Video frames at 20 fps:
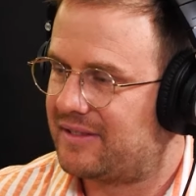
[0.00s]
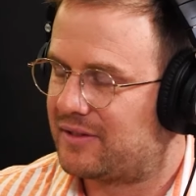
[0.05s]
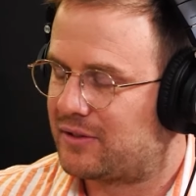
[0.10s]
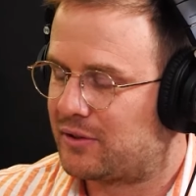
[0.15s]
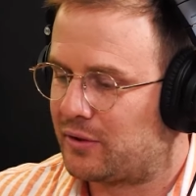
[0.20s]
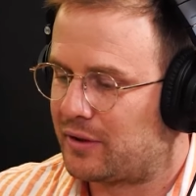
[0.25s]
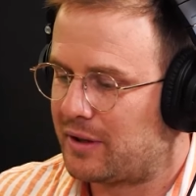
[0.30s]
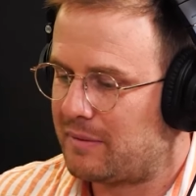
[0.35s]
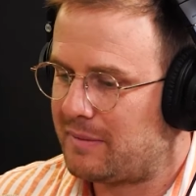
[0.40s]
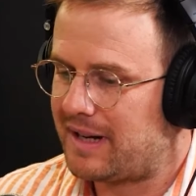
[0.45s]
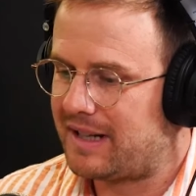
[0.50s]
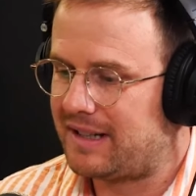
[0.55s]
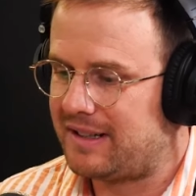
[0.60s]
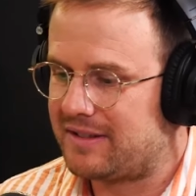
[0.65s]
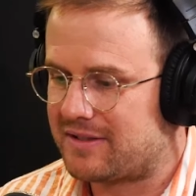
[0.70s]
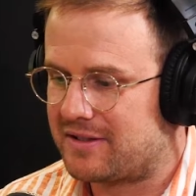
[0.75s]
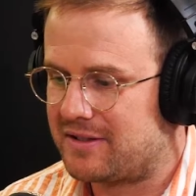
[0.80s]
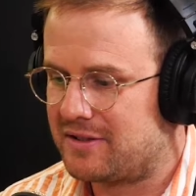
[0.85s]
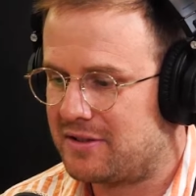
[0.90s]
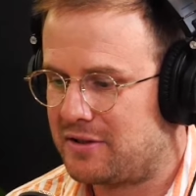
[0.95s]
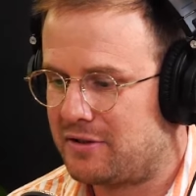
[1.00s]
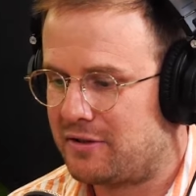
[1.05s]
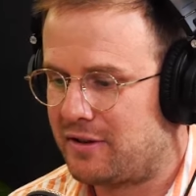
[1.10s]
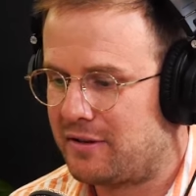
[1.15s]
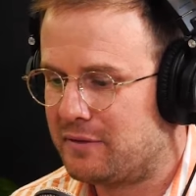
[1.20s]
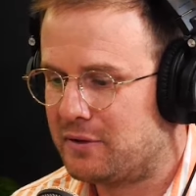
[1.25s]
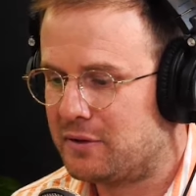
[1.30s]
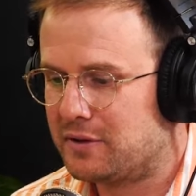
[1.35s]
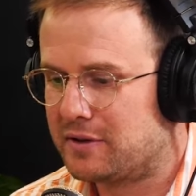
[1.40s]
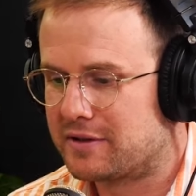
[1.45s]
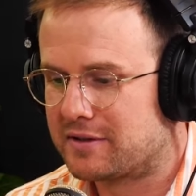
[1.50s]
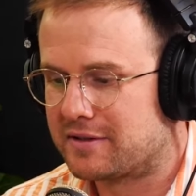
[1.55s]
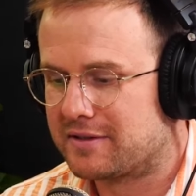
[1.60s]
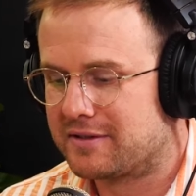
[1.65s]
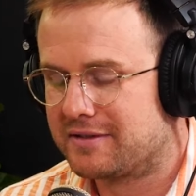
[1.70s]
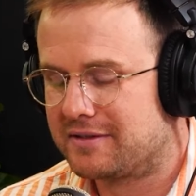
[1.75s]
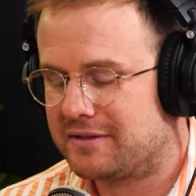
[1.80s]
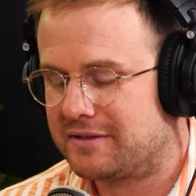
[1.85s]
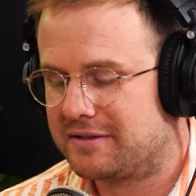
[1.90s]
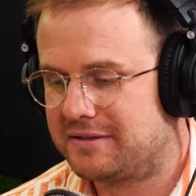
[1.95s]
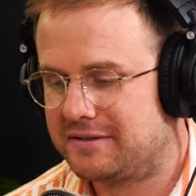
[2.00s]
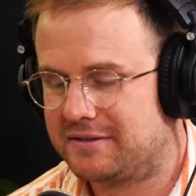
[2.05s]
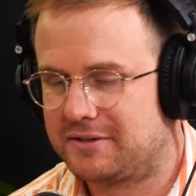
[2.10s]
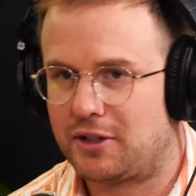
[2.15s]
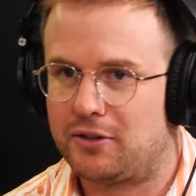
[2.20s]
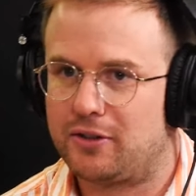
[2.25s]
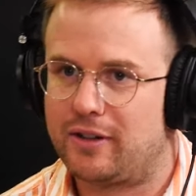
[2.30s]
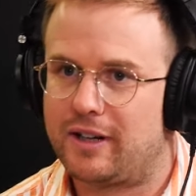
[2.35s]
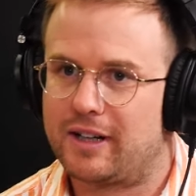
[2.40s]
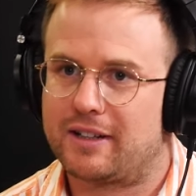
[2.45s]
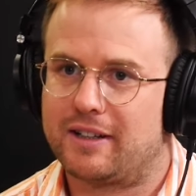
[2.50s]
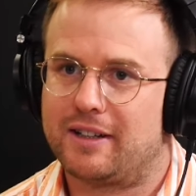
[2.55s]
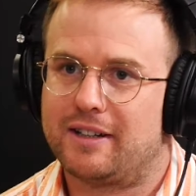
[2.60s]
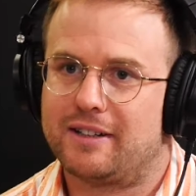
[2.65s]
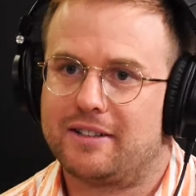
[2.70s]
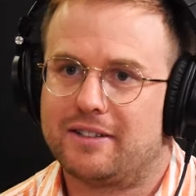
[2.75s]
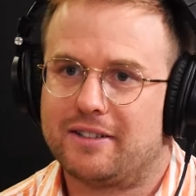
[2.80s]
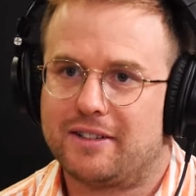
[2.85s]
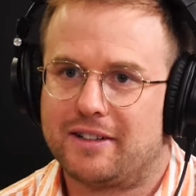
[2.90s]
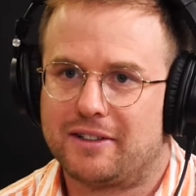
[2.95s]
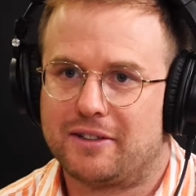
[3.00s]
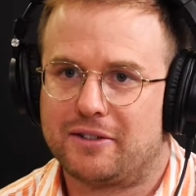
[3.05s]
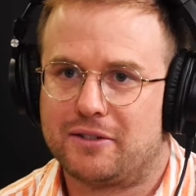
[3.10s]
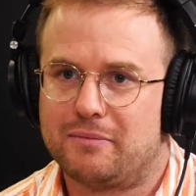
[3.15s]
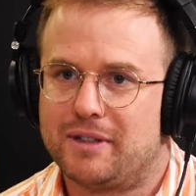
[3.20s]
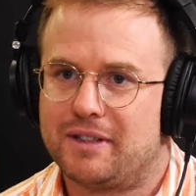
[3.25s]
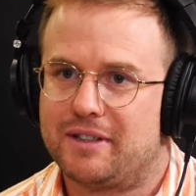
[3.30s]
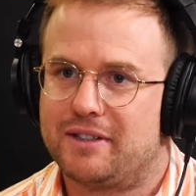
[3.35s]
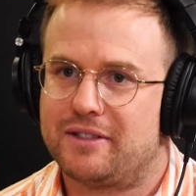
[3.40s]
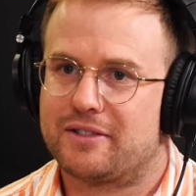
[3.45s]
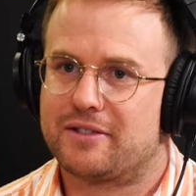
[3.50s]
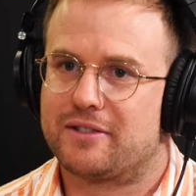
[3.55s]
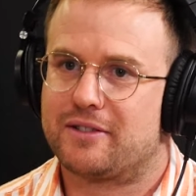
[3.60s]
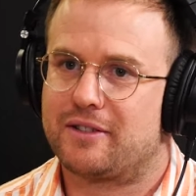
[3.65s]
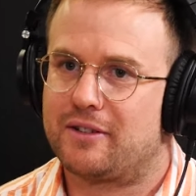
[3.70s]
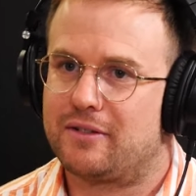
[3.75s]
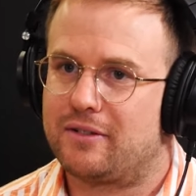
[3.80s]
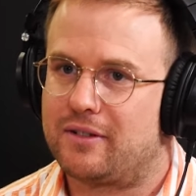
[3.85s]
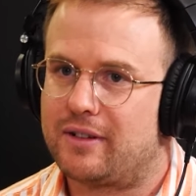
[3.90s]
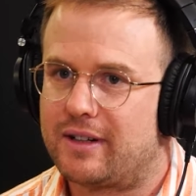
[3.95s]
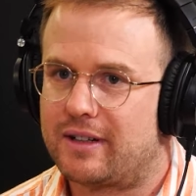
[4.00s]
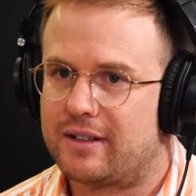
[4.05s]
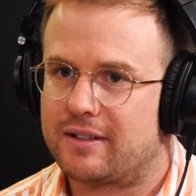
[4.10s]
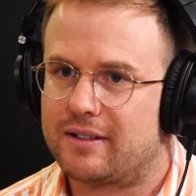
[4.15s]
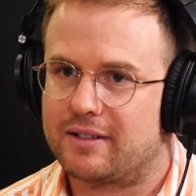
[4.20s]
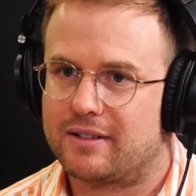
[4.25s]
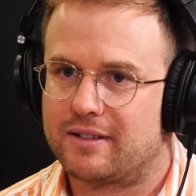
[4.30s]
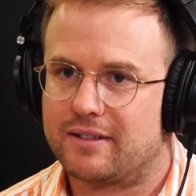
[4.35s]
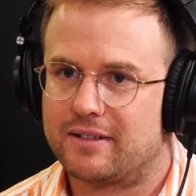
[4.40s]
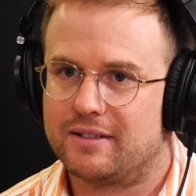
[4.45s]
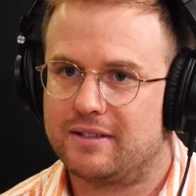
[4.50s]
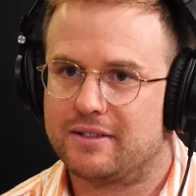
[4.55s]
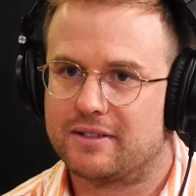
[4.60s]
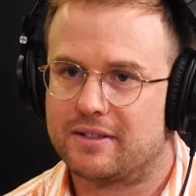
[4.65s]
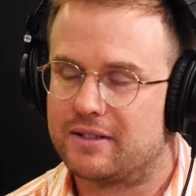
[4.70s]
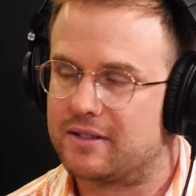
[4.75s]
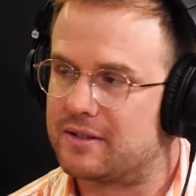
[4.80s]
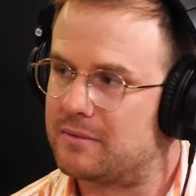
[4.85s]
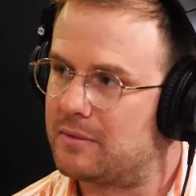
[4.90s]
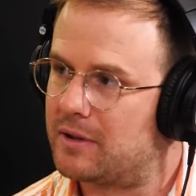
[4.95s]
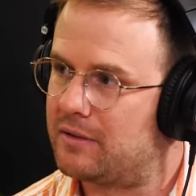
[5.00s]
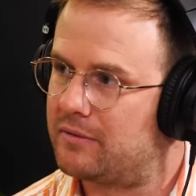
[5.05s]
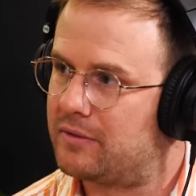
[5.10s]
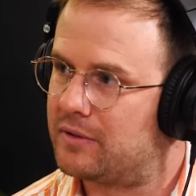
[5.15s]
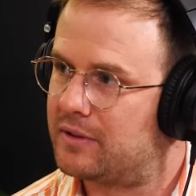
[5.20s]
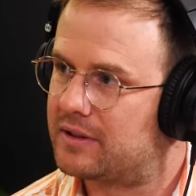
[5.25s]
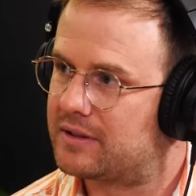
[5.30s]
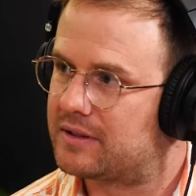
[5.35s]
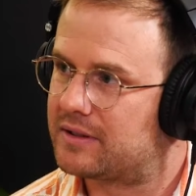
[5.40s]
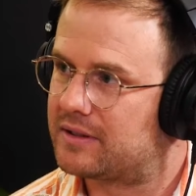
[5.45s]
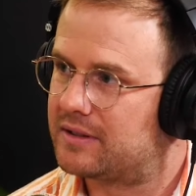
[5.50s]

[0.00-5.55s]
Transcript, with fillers: Talking about listening to your own voice, don't like that. I got to admit, I just don't like listening to my own voice. I